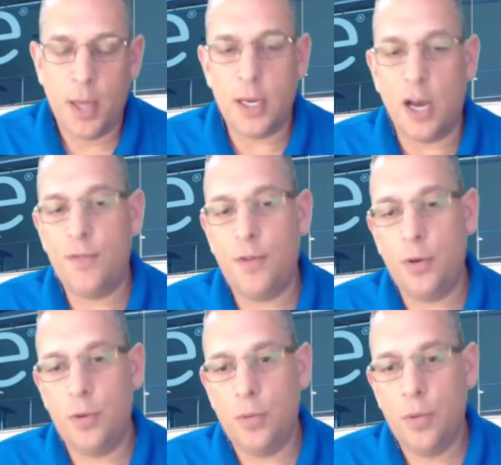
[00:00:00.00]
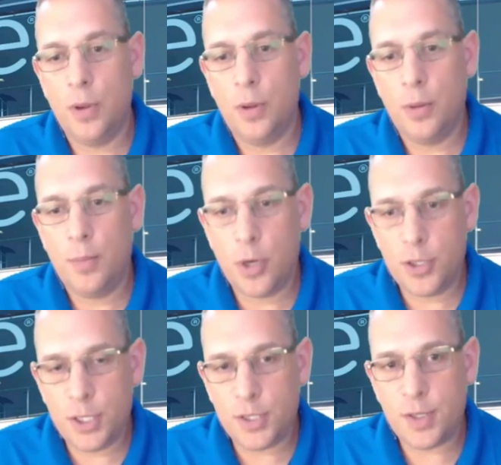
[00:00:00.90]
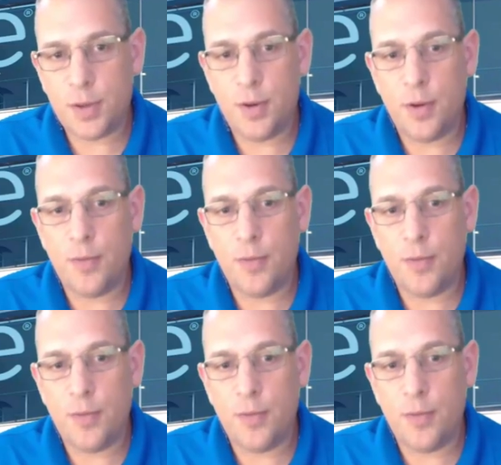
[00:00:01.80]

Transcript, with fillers: Now, if you purchase